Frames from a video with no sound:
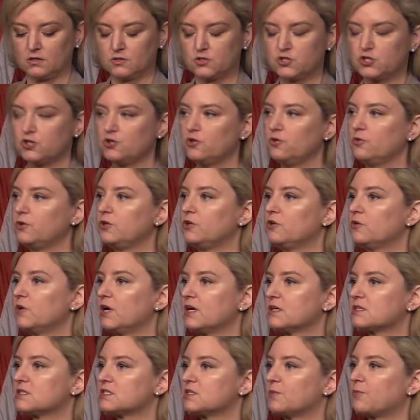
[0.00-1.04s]
Two U
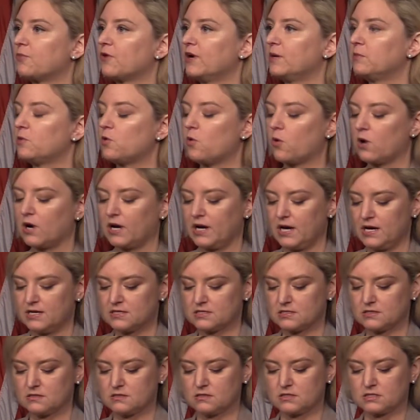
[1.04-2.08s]
S Supreme Court
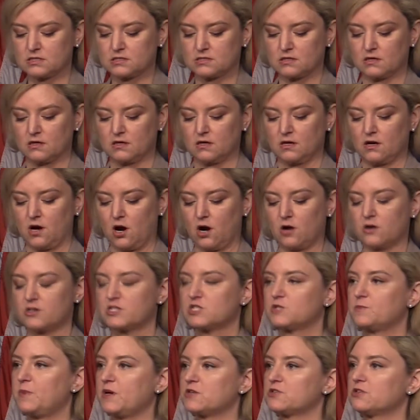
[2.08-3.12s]
cases are
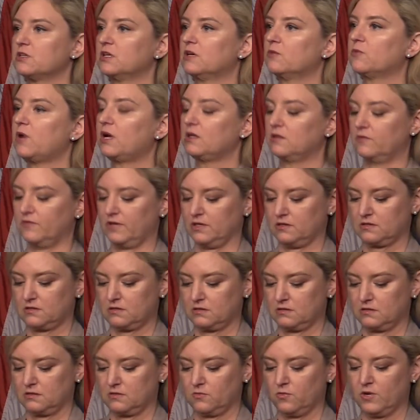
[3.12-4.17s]
especially relevant
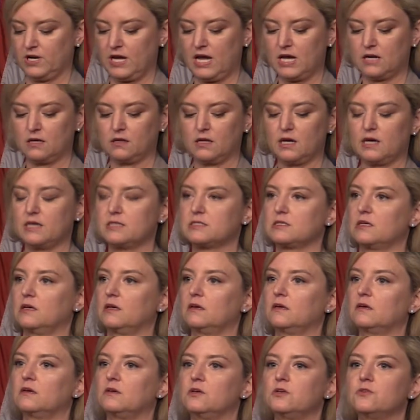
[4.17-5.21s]
when
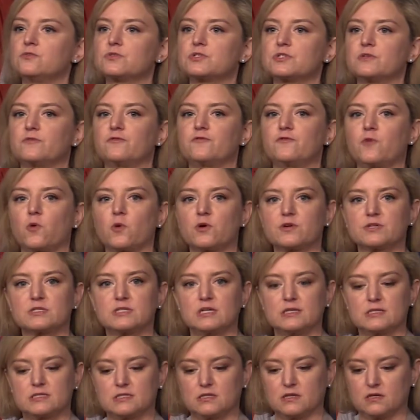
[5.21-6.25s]
analyzing use of force
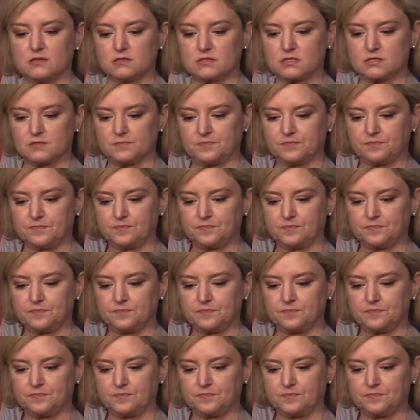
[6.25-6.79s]
incidents.